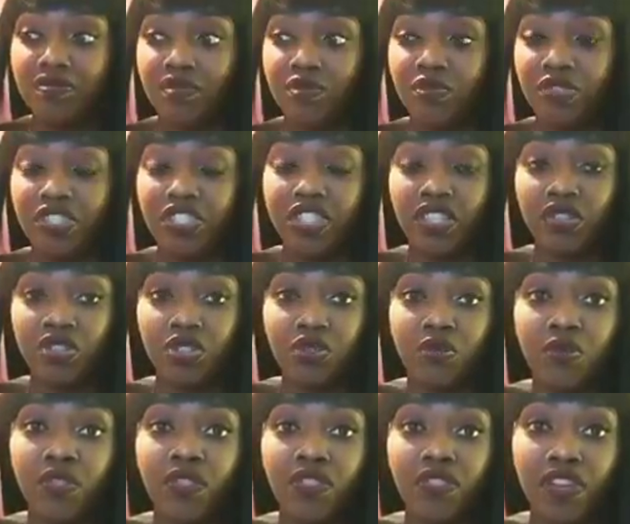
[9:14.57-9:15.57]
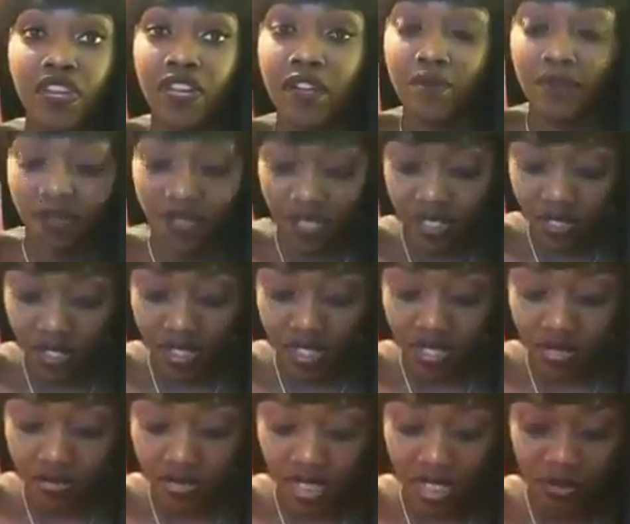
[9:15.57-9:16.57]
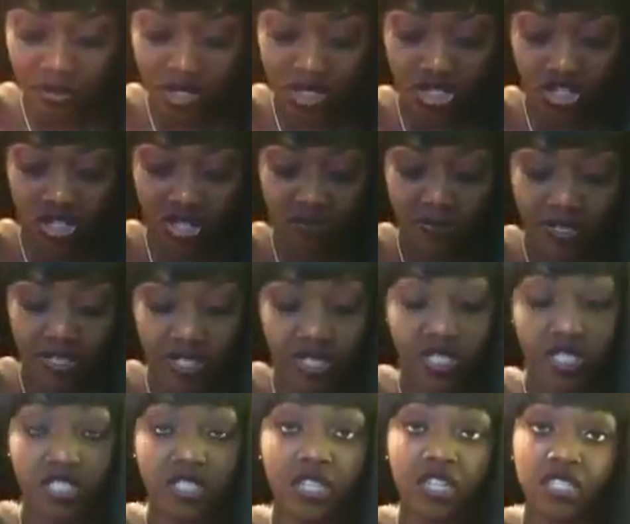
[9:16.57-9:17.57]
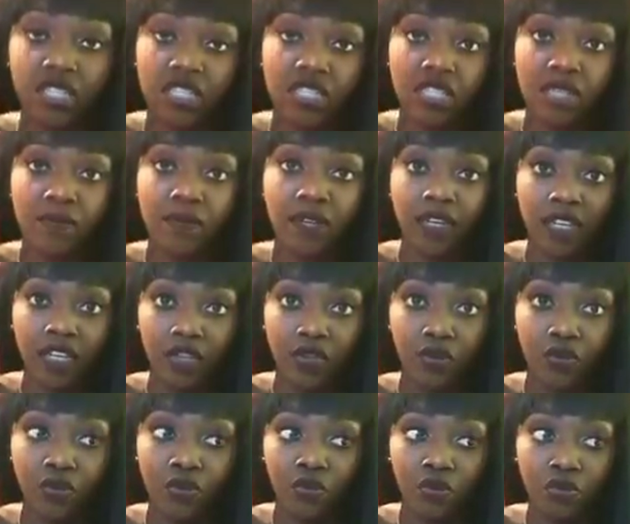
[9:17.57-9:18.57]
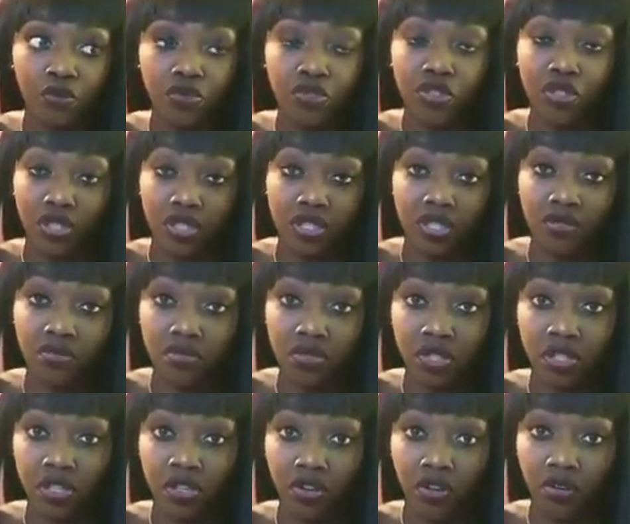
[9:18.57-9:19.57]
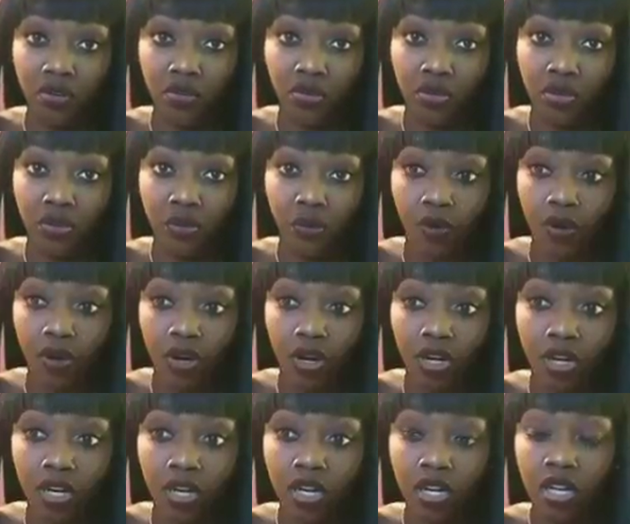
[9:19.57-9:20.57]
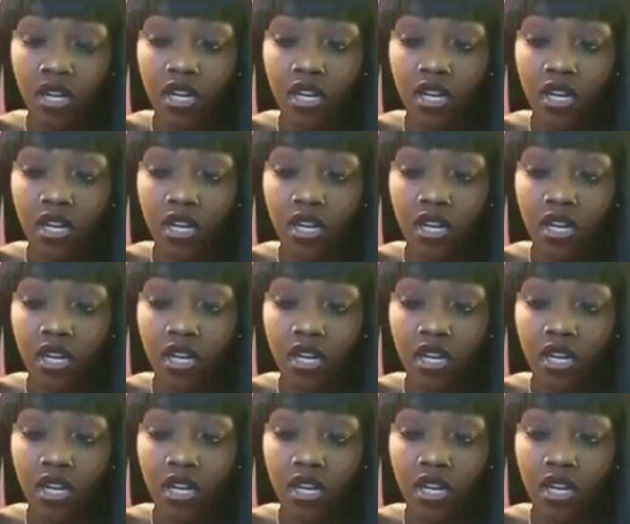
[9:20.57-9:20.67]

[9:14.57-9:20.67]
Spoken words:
reach out to a therapist, because sometimes it's just better to talk to somebody who doesn't really know who you are.